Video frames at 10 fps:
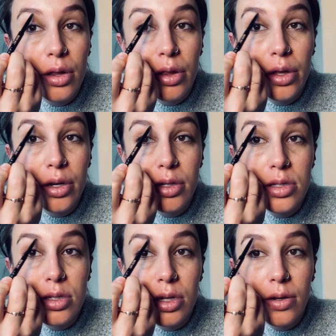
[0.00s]
look.
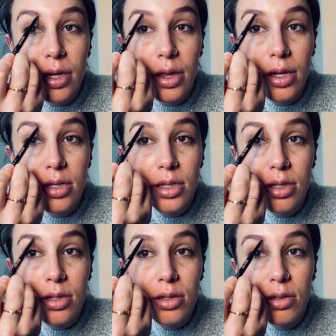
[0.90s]
So I
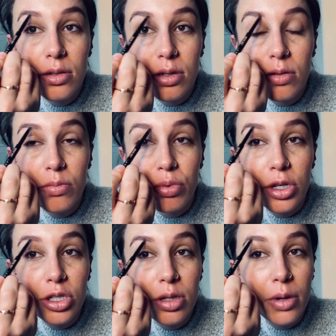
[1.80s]
don't
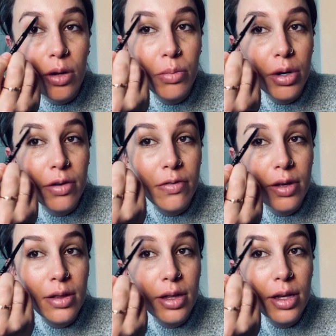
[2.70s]
brush them out
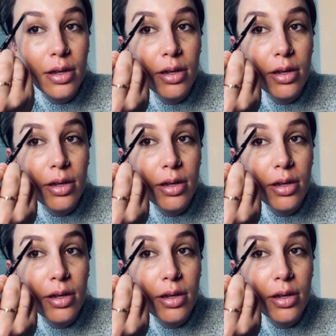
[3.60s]
perfectly.